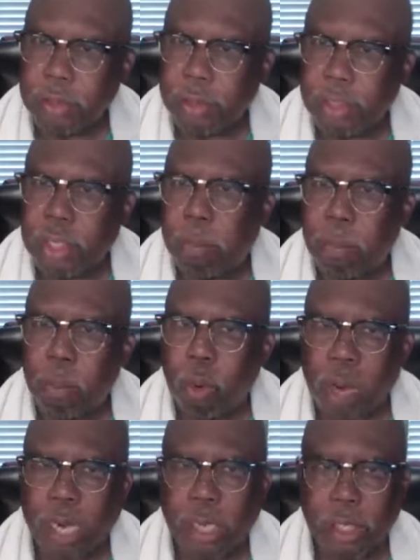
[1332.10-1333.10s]

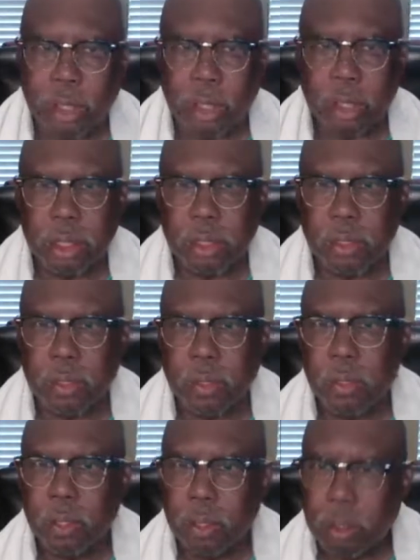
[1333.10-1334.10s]
separates
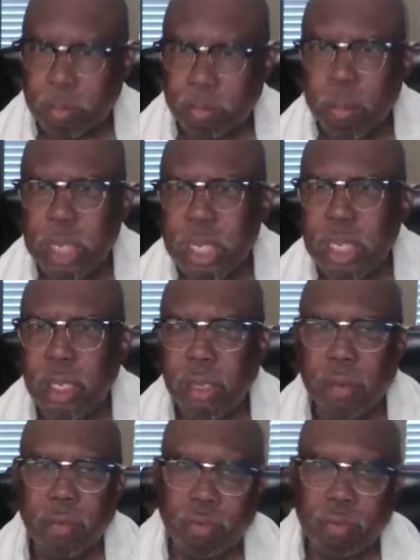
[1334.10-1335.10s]
me
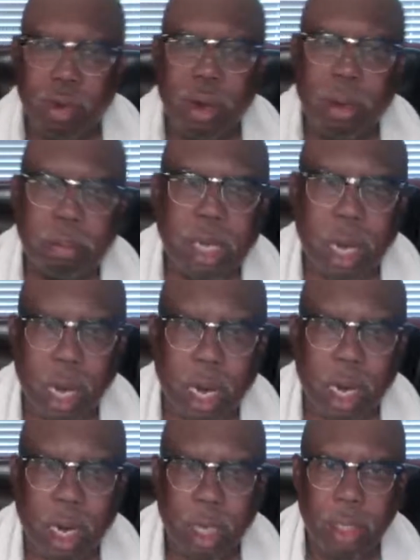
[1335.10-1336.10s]
from
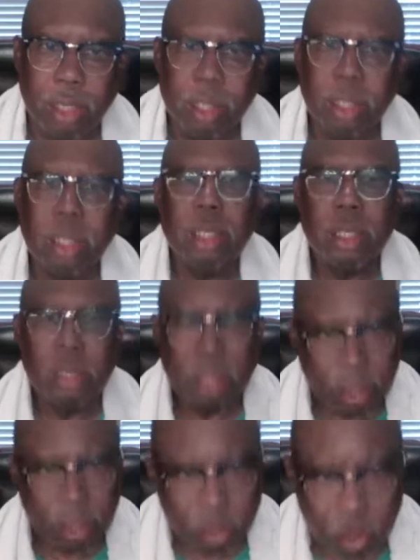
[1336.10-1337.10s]
God.
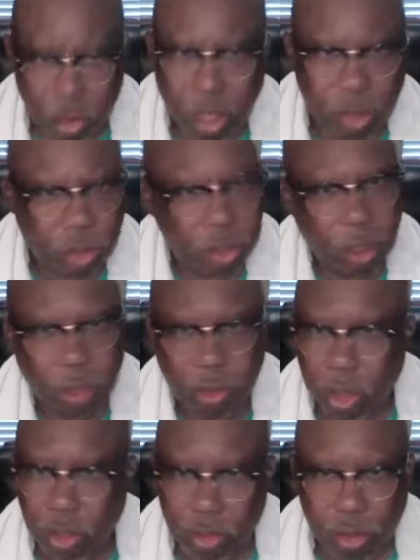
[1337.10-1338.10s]
It's, it's, it's
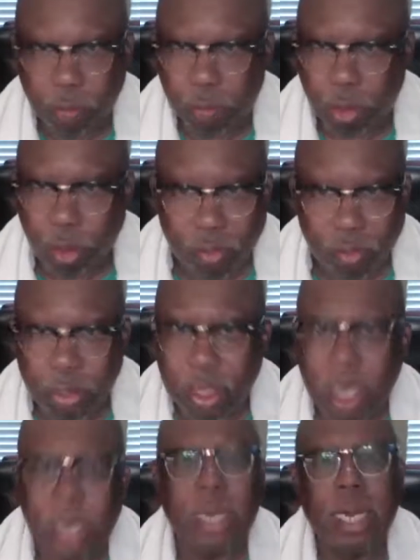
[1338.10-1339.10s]
just a proven
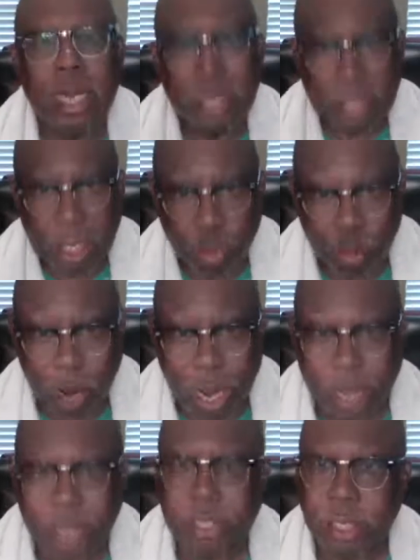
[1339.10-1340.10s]
thing. That's
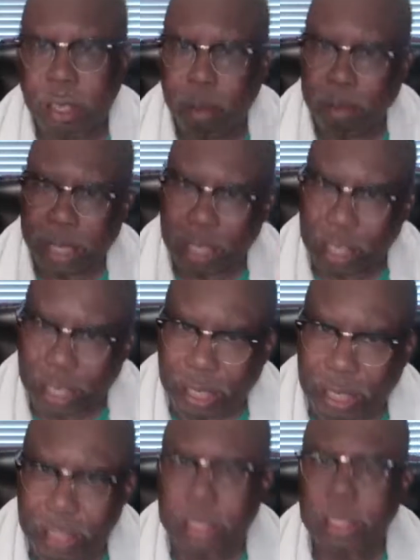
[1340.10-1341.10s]
why he come and
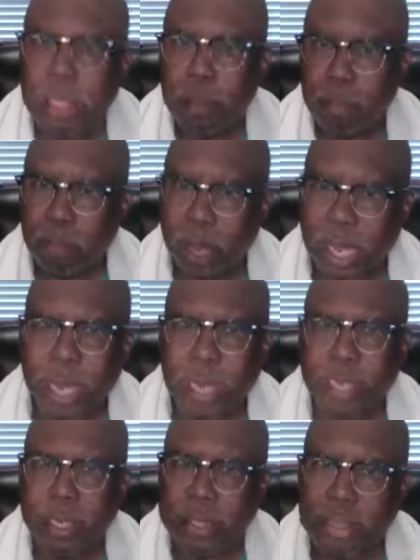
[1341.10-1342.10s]
hung,
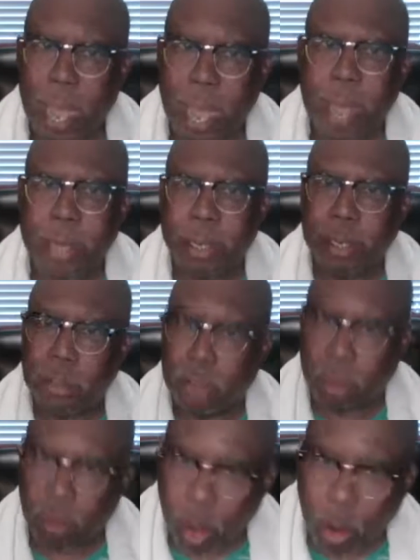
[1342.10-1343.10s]
bled, and died at
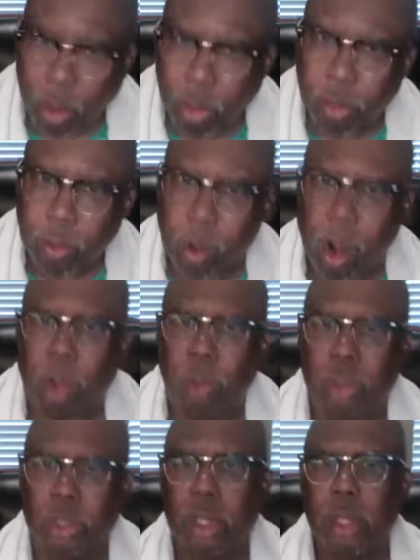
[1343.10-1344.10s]
the on the
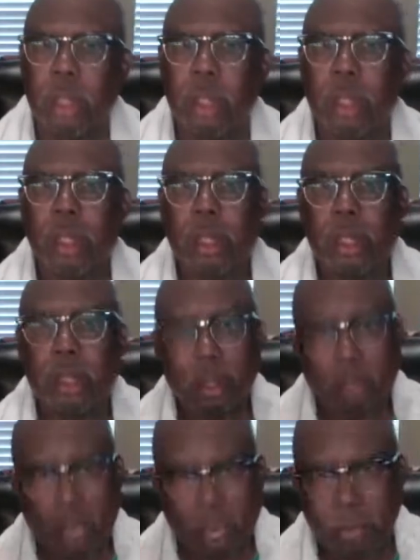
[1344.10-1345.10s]
cross
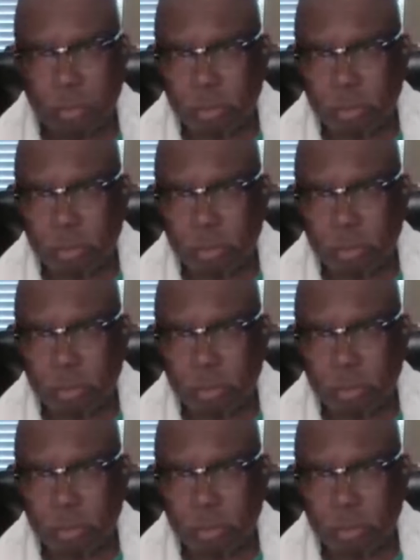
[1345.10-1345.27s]
that